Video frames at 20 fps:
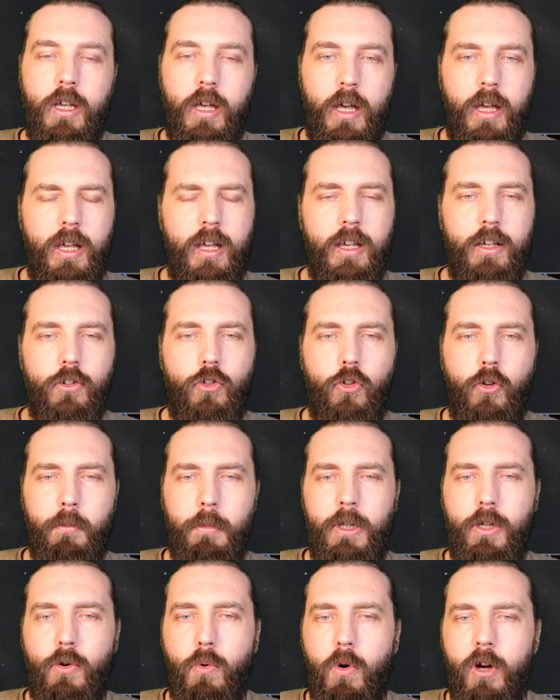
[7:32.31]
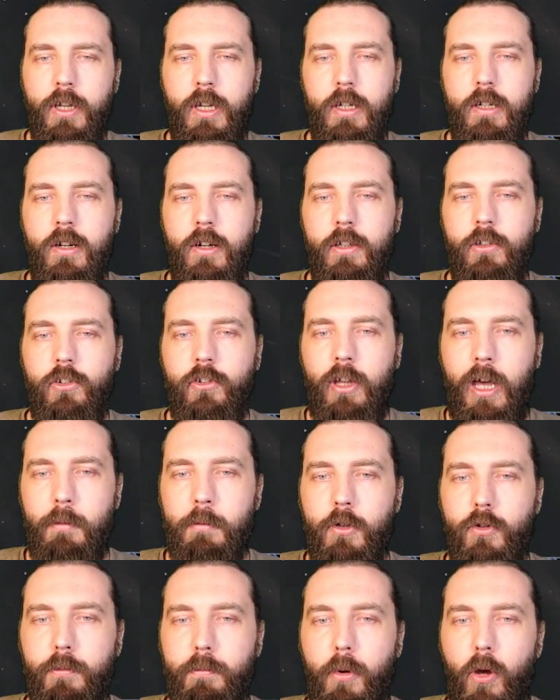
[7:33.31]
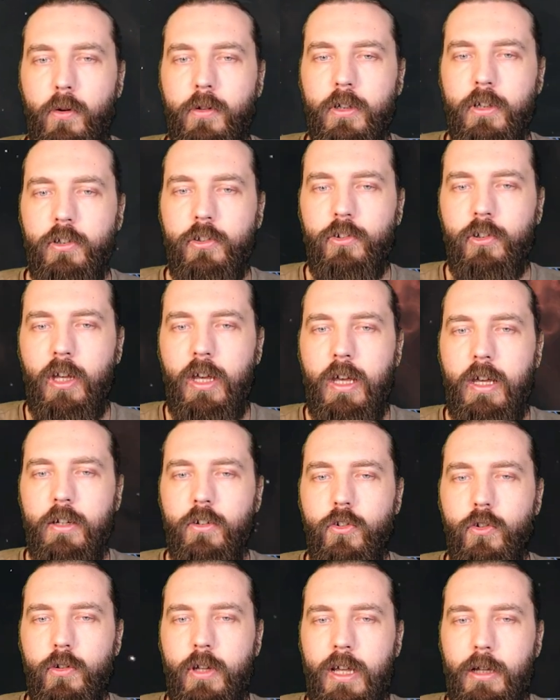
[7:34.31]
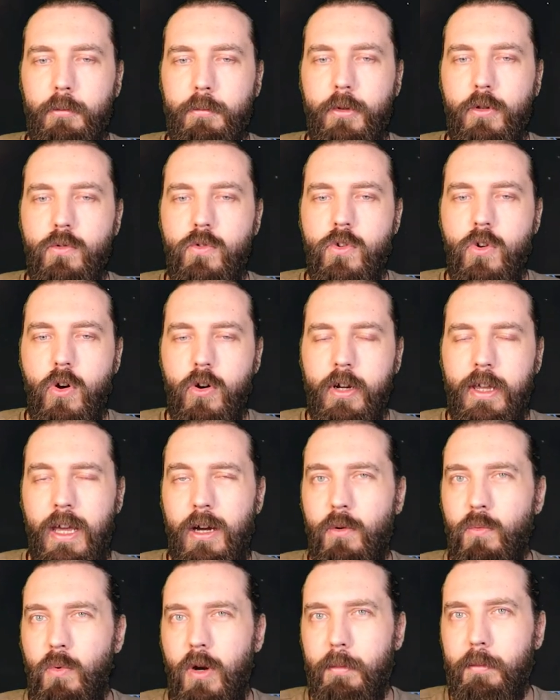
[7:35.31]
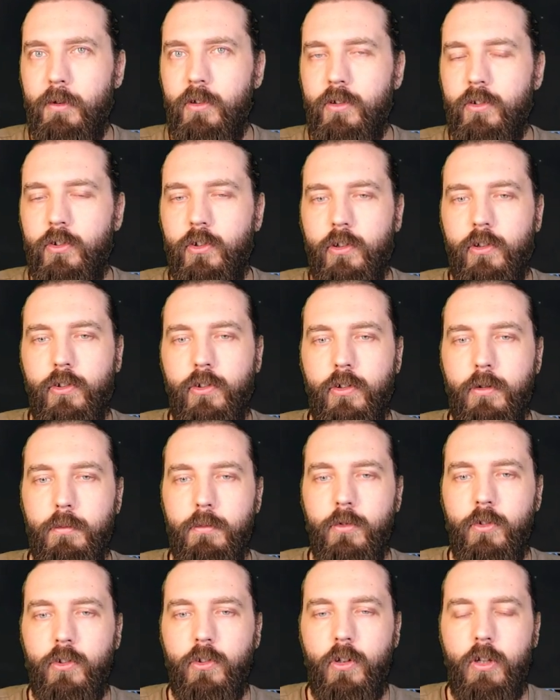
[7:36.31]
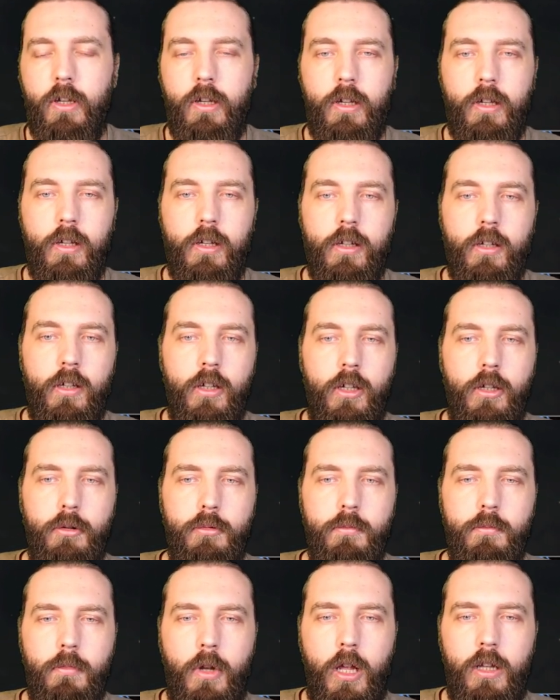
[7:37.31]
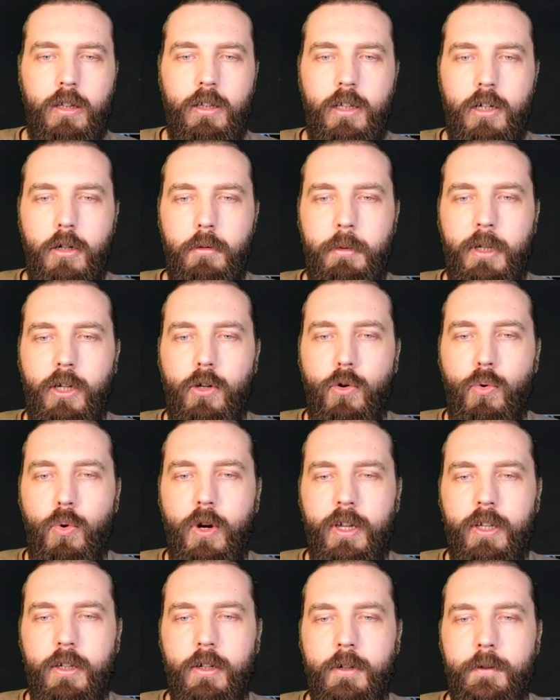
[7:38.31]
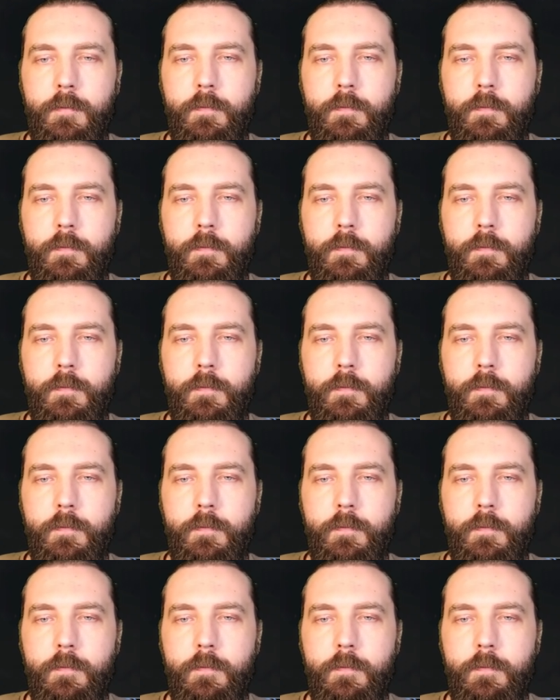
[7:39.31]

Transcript: It should be quite a nice damage bonus and should help you knock out weapon systems a little bit quicker.